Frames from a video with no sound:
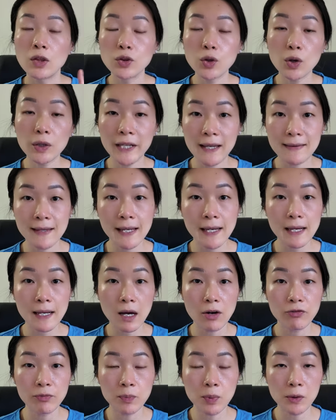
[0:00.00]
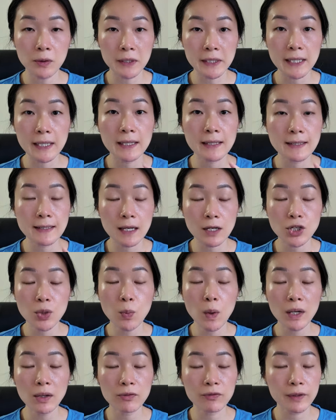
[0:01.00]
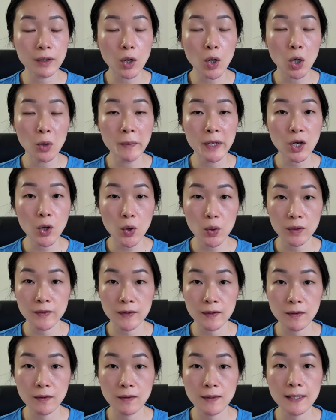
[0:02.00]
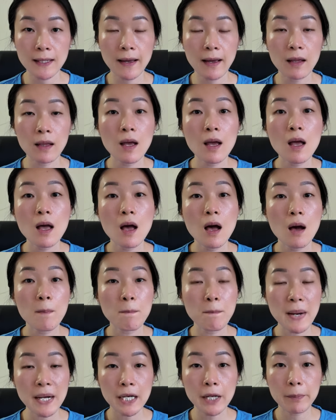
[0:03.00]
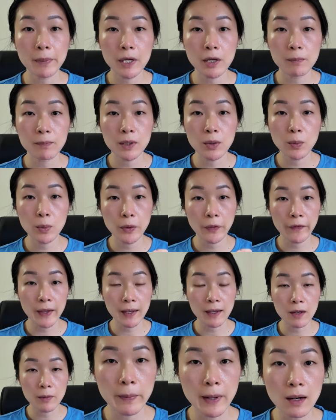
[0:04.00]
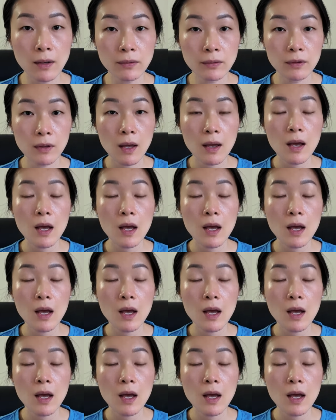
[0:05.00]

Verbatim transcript: Not getting enough protein is actually one of the common concerns that many people would think about,